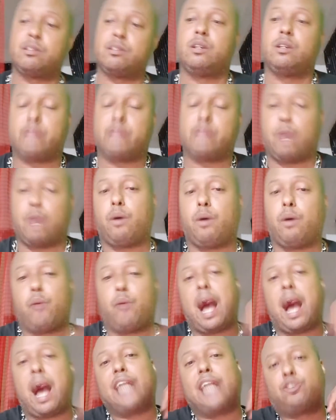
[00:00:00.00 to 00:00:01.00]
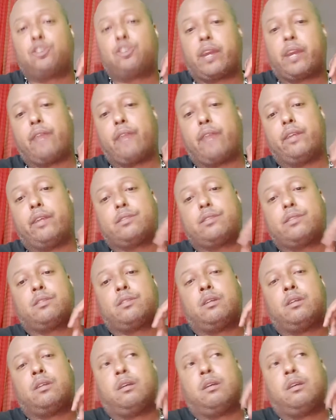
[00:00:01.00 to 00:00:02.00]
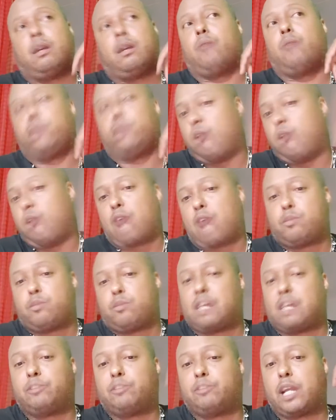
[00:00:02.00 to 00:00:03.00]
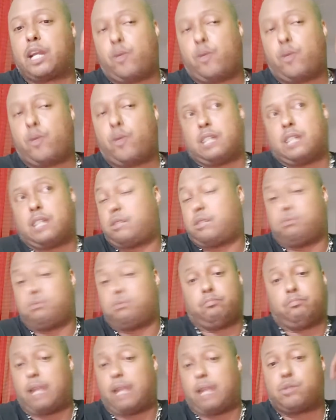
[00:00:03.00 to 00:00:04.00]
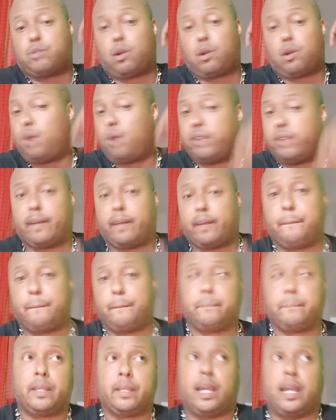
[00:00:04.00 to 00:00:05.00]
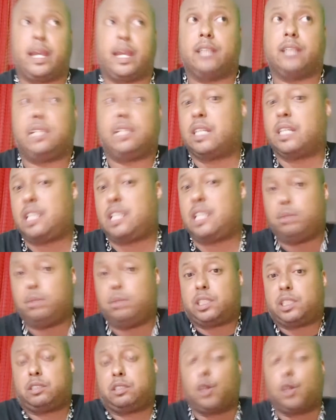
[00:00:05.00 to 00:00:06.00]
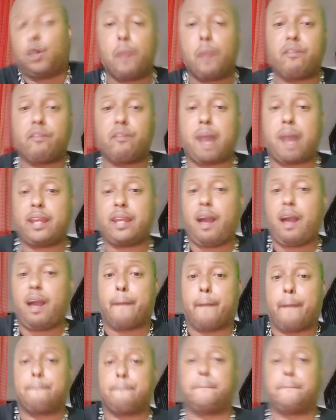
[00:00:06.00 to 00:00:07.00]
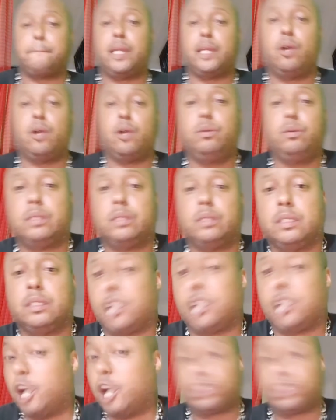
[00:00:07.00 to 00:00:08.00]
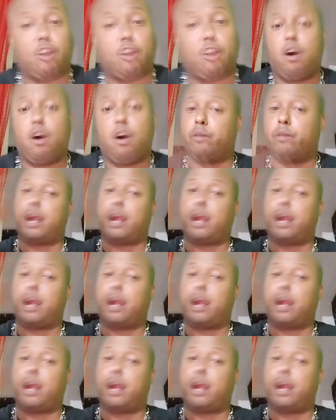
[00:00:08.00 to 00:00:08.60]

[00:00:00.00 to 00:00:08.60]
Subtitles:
that were high drug areas. And when, you know, I grew up in South Jamaica, Queens, they was all over there, and TNT would just scoop everybody up. You know, guns drawn,